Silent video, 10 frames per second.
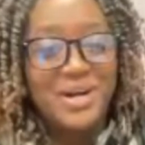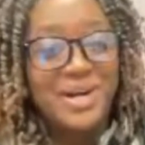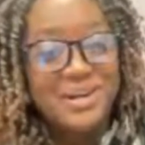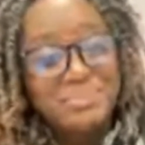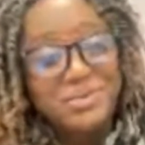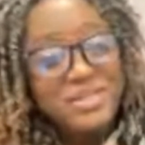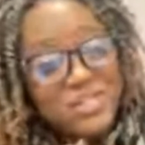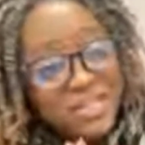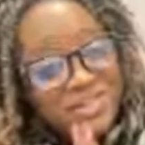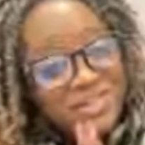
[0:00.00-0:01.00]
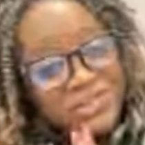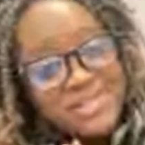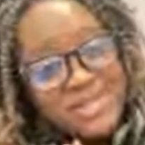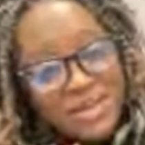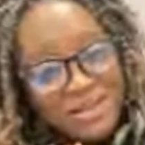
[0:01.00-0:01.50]
your time. I
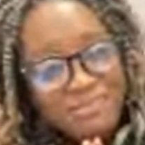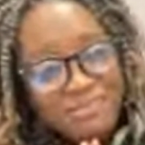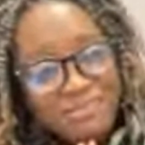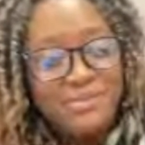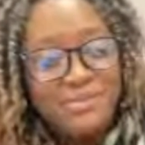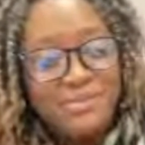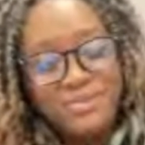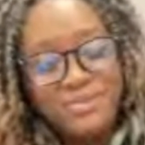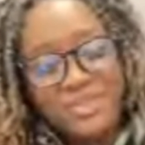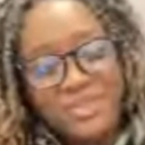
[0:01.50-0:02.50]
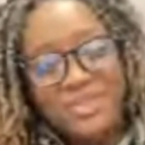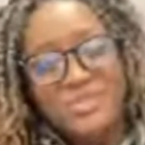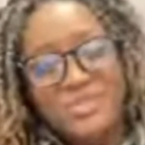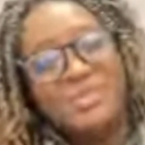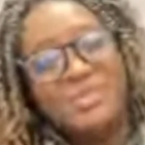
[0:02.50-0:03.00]
really, really do.
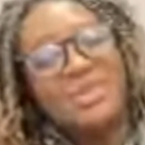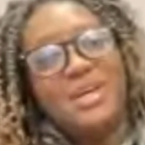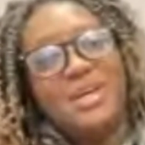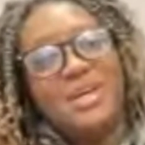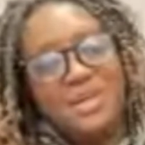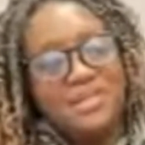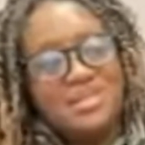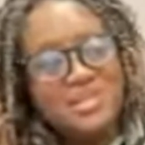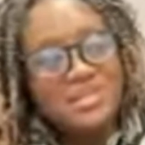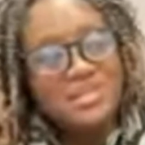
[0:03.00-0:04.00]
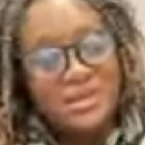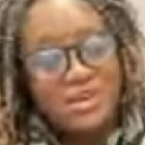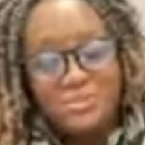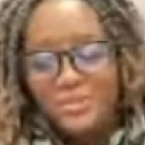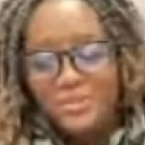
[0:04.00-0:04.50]
And hopefully we can
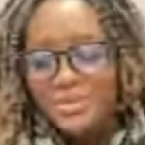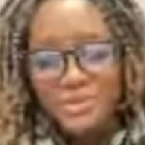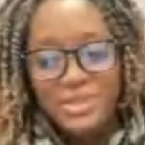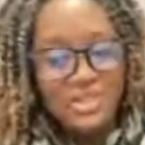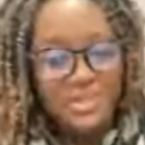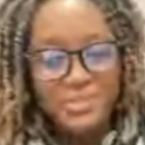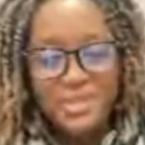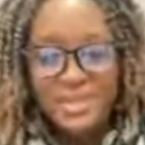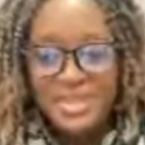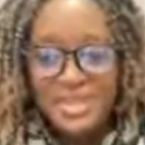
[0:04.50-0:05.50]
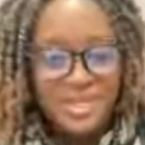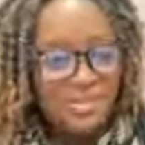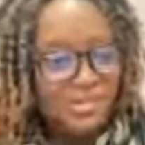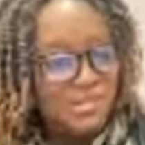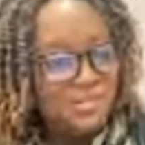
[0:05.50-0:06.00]
do it again on another
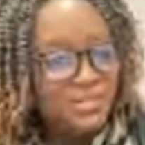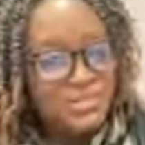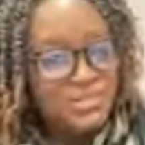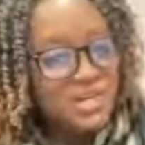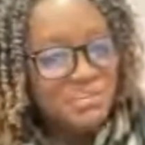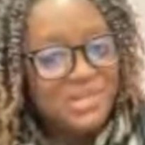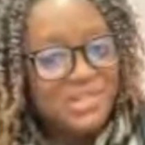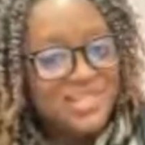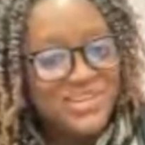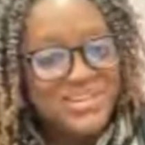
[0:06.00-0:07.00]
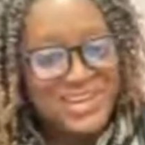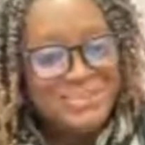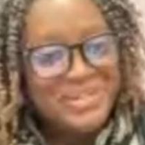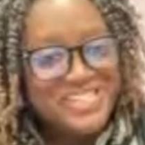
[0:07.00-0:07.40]
topic. So I appreciate it. Thanks.